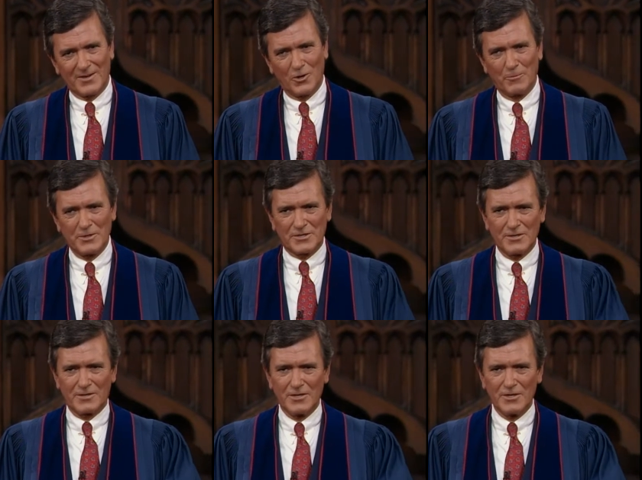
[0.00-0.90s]
Hope
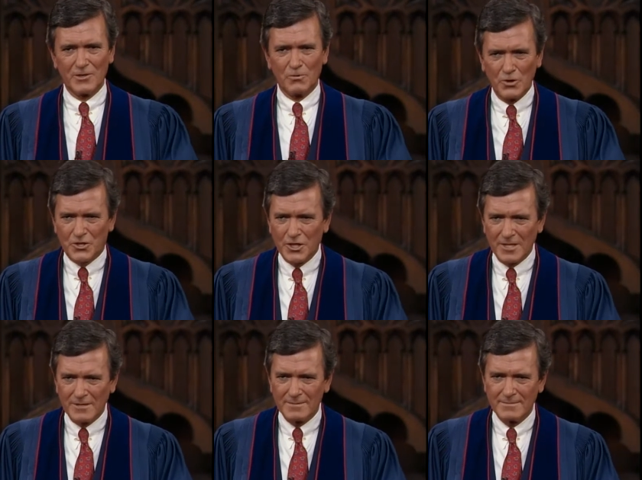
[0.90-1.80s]
isn't wishing
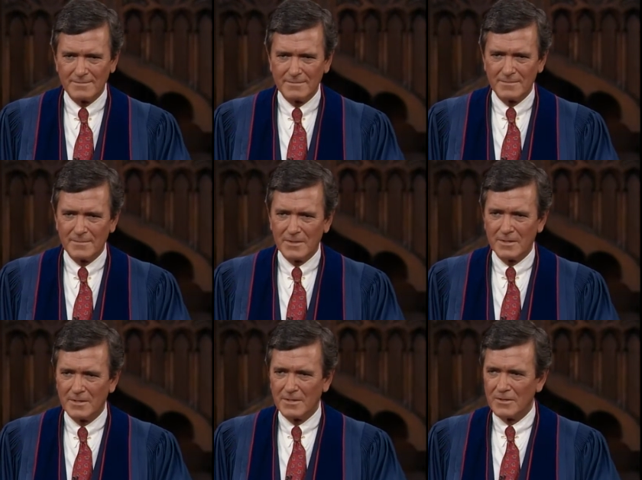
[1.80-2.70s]

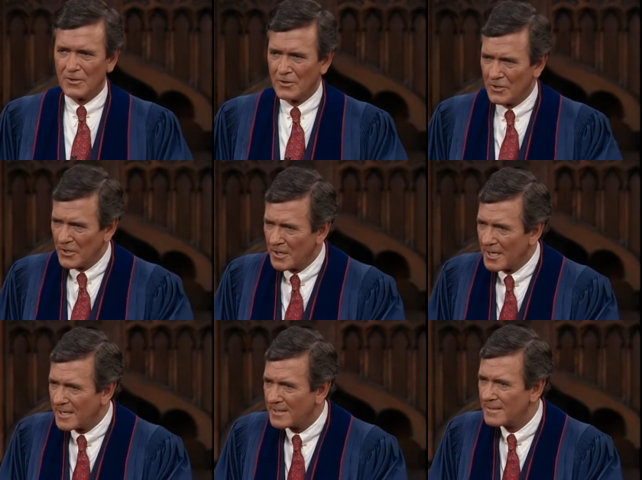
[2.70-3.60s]
or
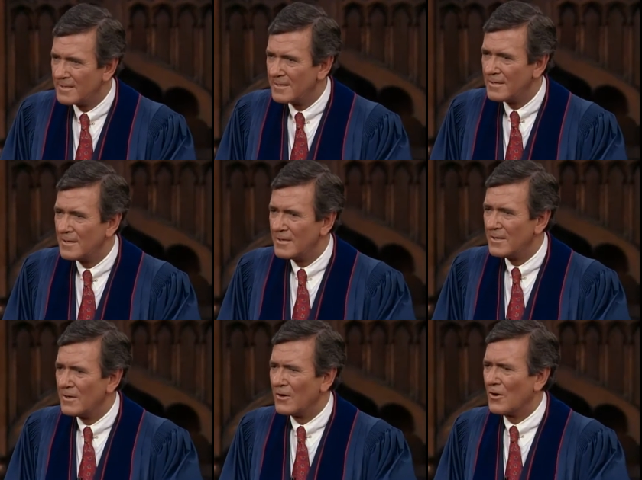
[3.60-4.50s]
yearning
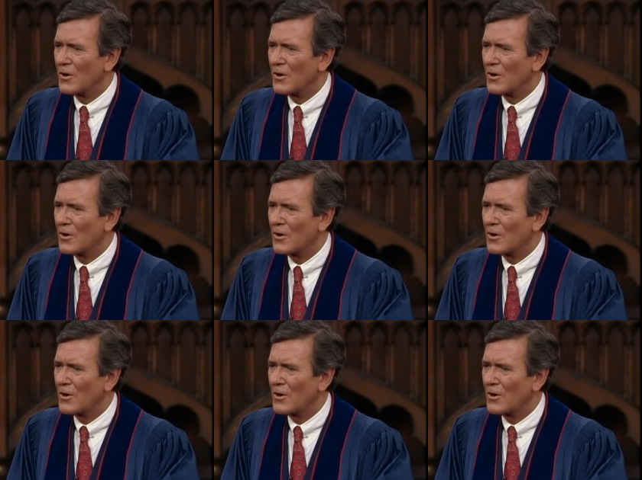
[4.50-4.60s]
or